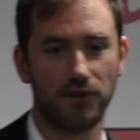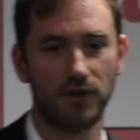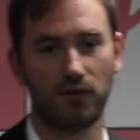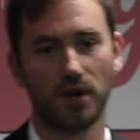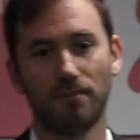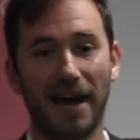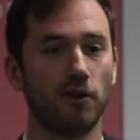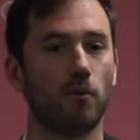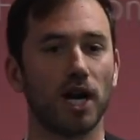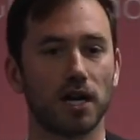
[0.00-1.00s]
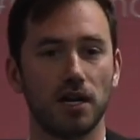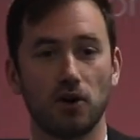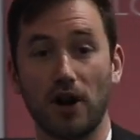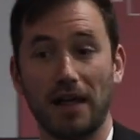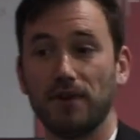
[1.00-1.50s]
different biomarker
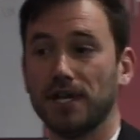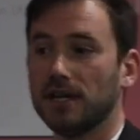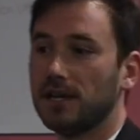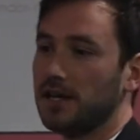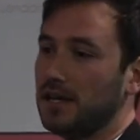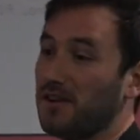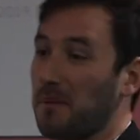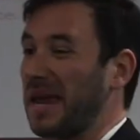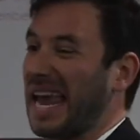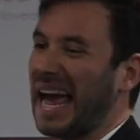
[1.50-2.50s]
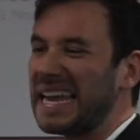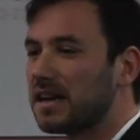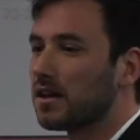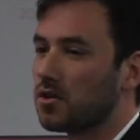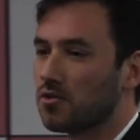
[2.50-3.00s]
or every different
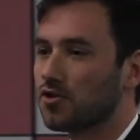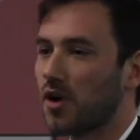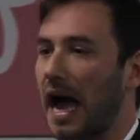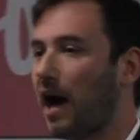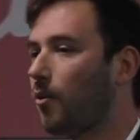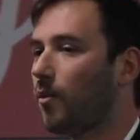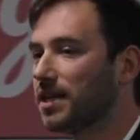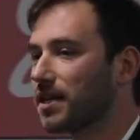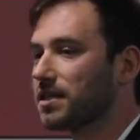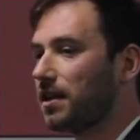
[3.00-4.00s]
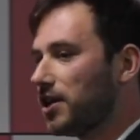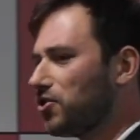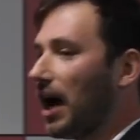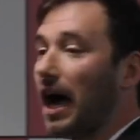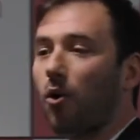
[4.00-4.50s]
mechanical load, so how much
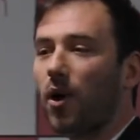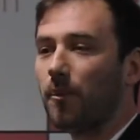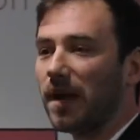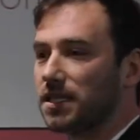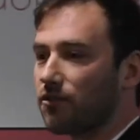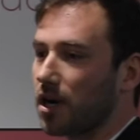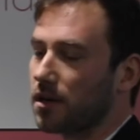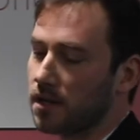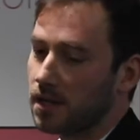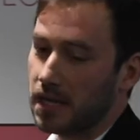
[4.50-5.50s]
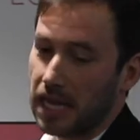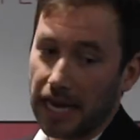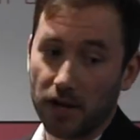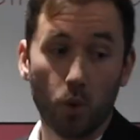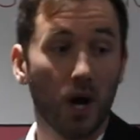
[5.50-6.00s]
acceleration, how our plays run,
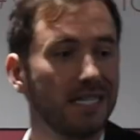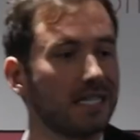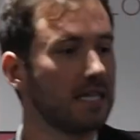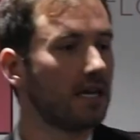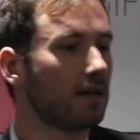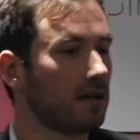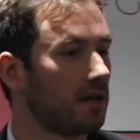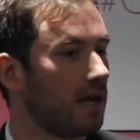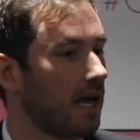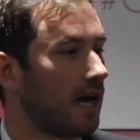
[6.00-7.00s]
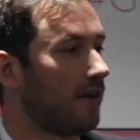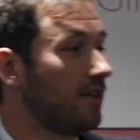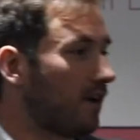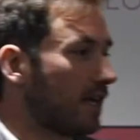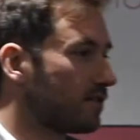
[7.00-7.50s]
in one single
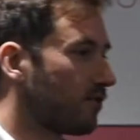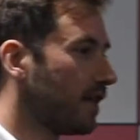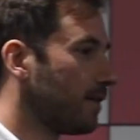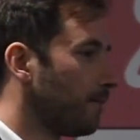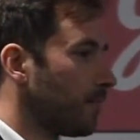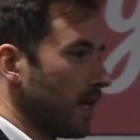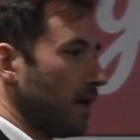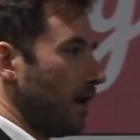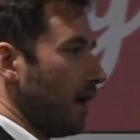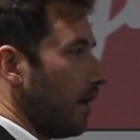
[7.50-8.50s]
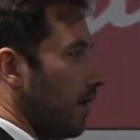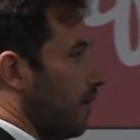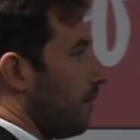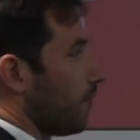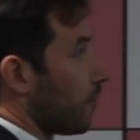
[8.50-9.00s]
device, right?
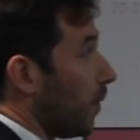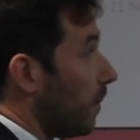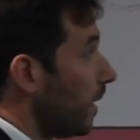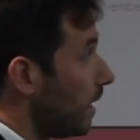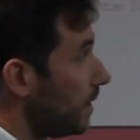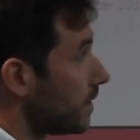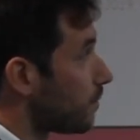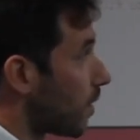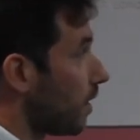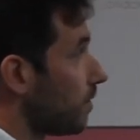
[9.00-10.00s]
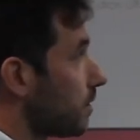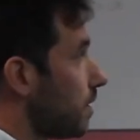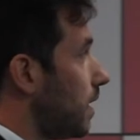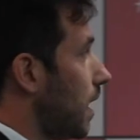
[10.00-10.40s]
So we built this product.